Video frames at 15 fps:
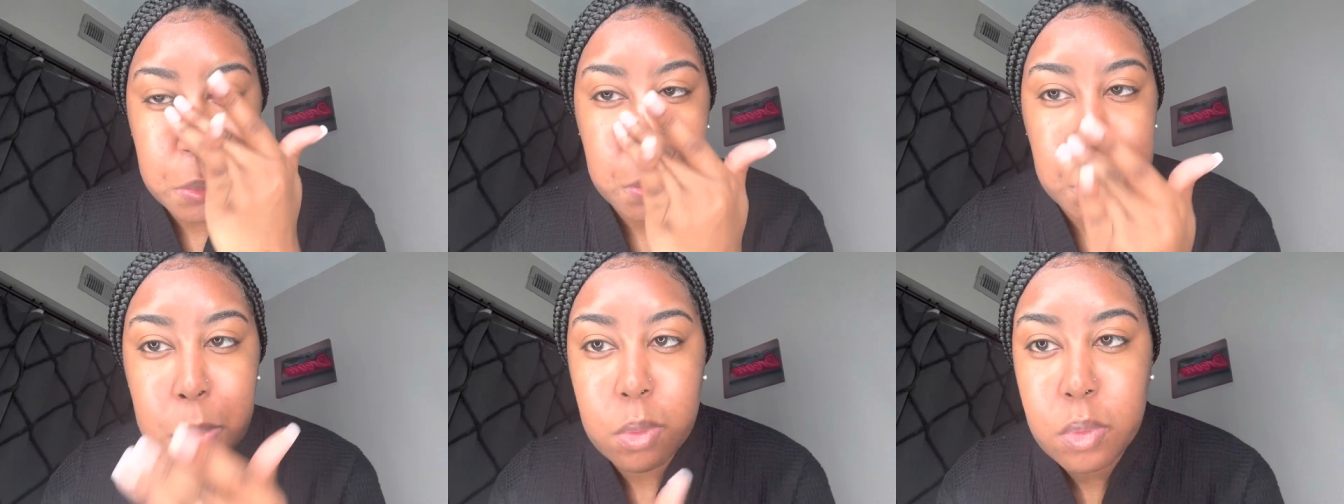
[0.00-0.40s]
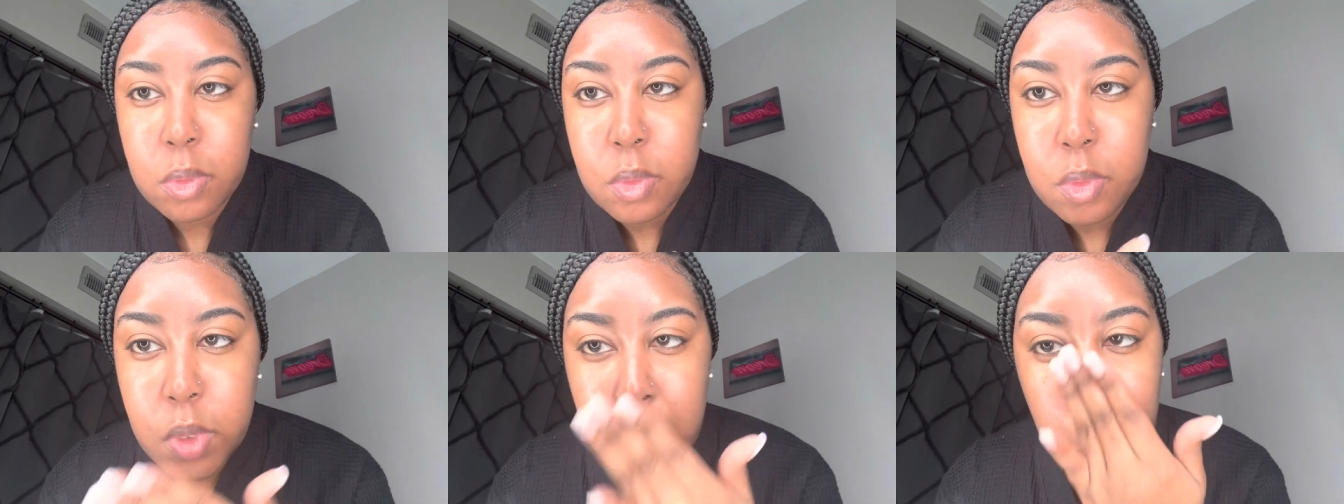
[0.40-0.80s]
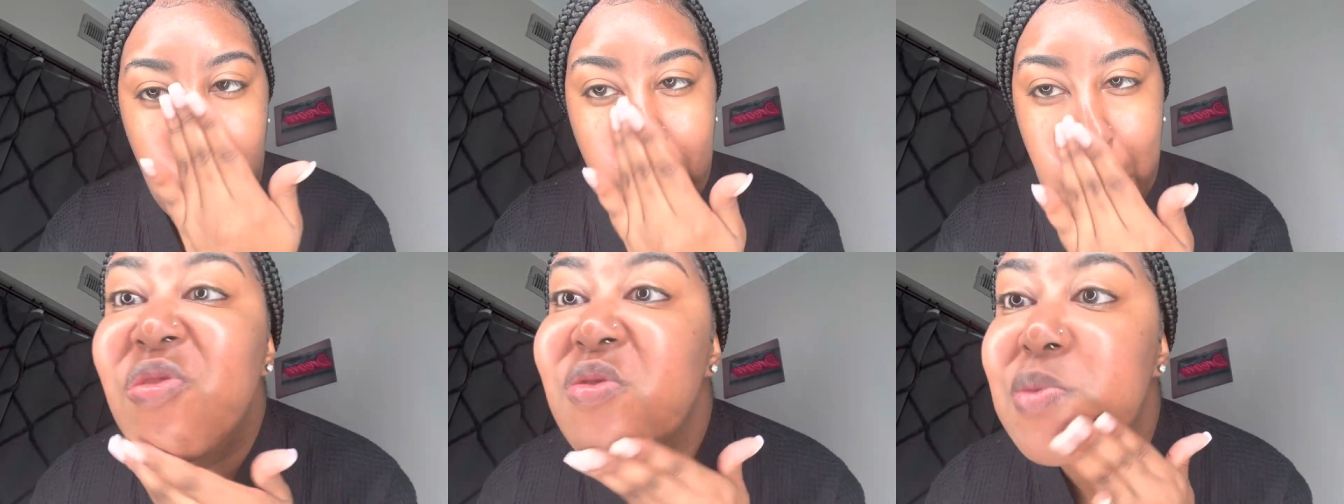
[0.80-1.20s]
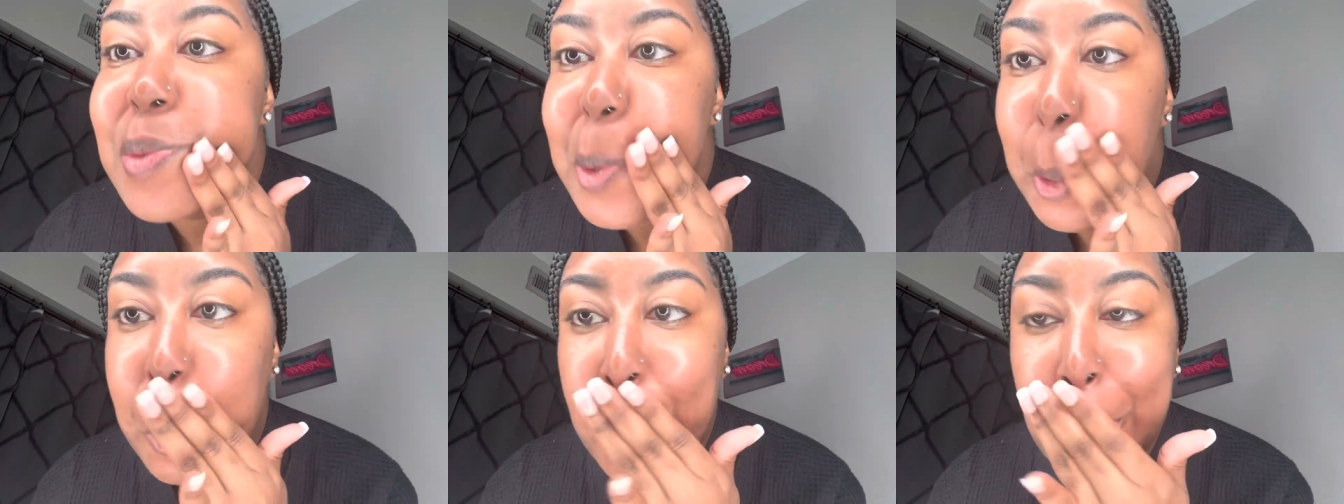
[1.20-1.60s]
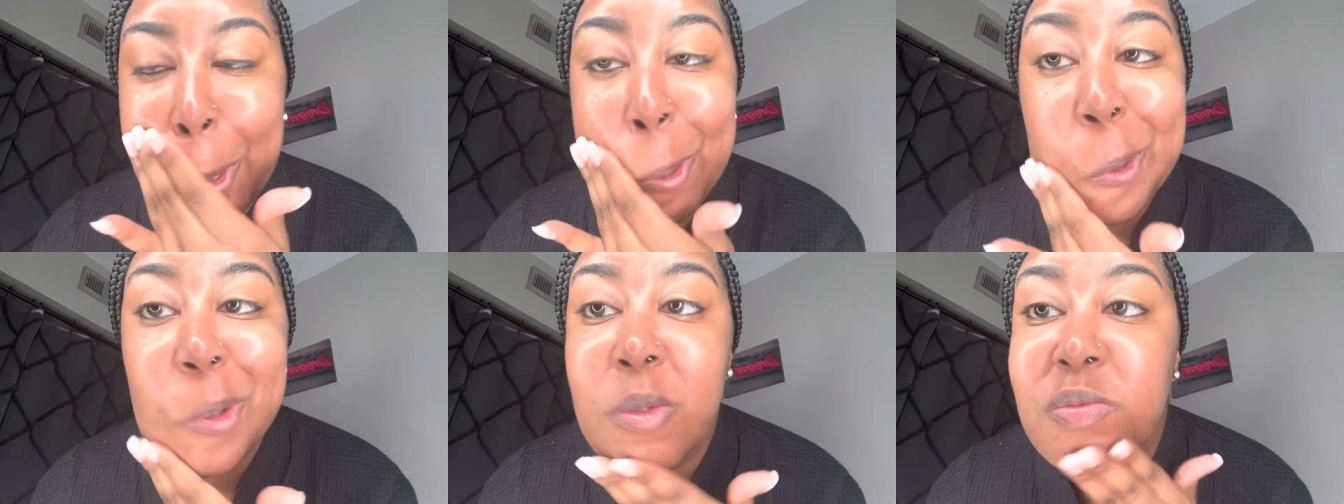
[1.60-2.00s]
doesn't feel too heavy or
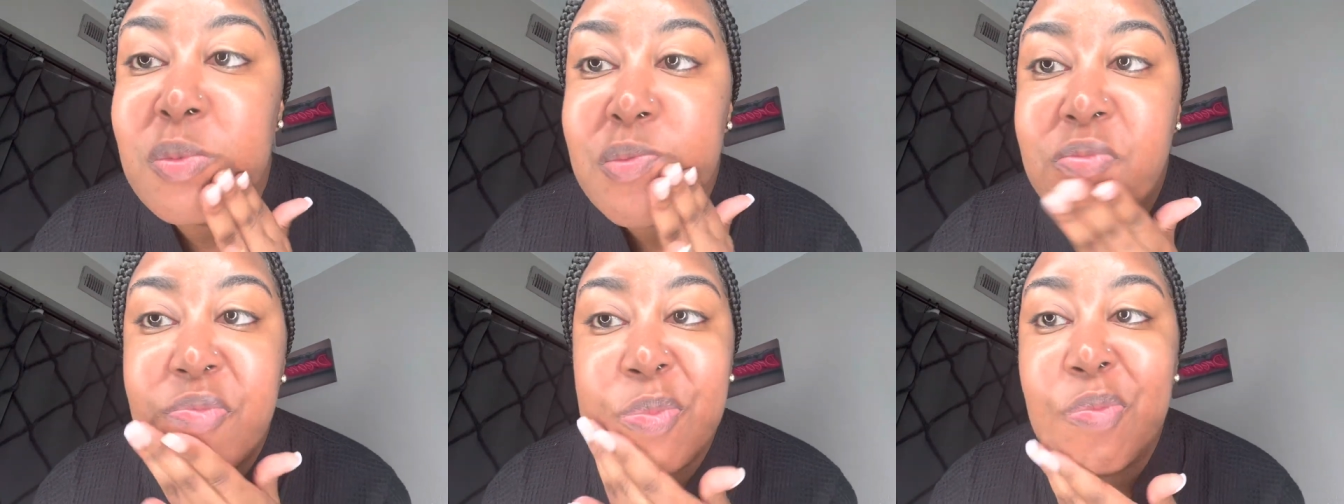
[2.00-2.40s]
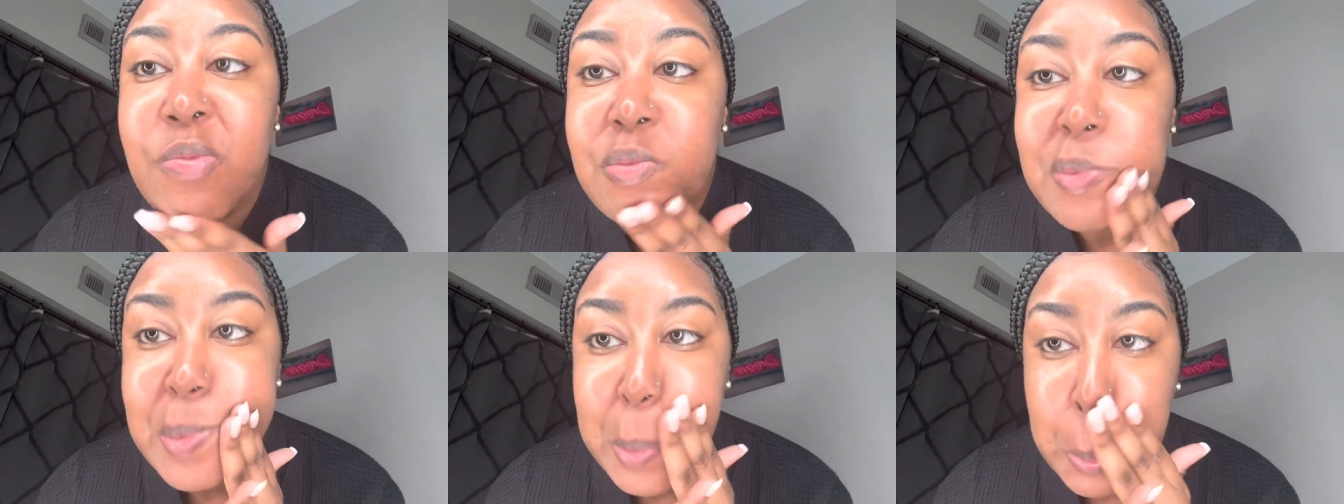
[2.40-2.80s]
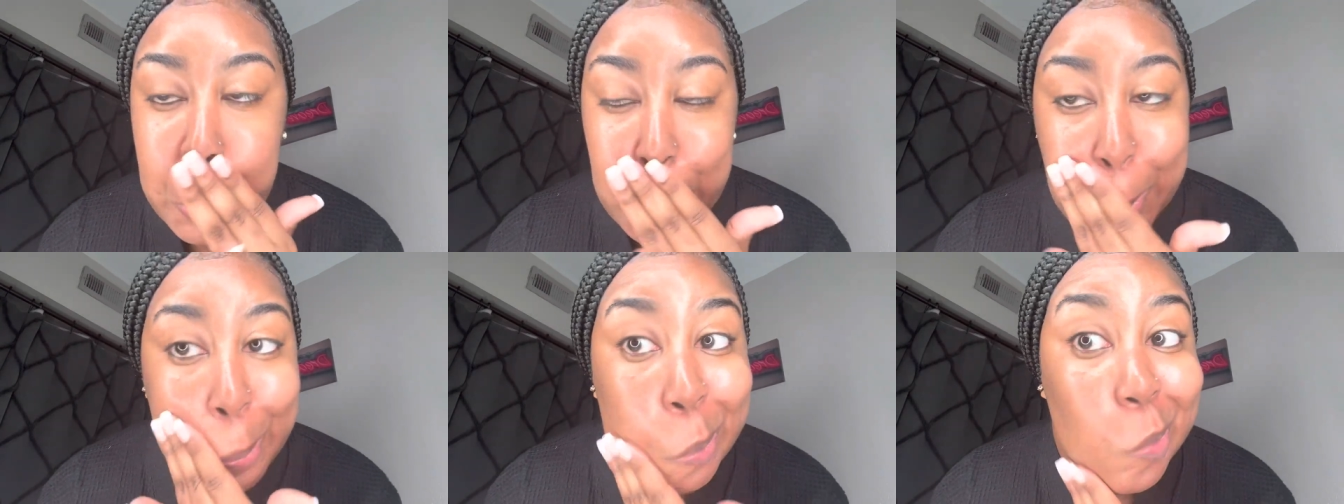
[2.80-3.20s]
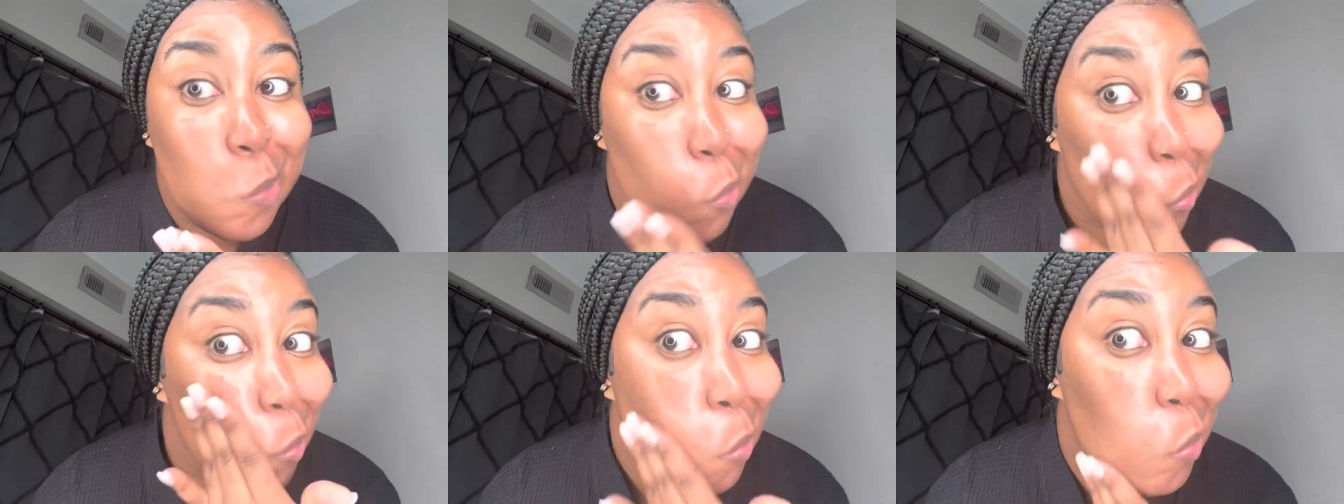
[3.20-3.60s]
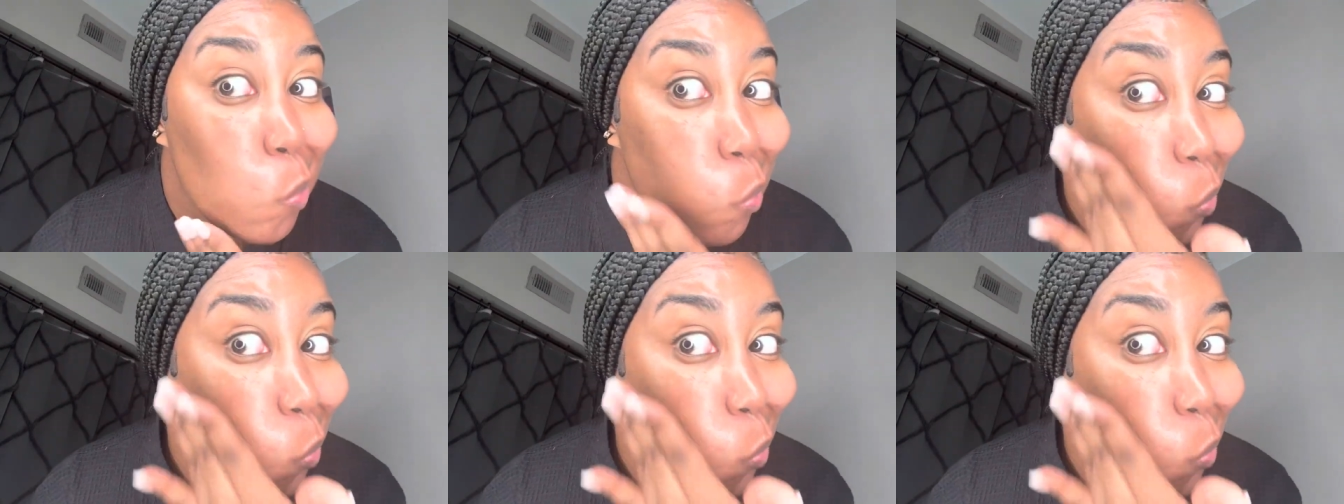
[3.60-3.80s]
sticky or anything like that. It feels just right.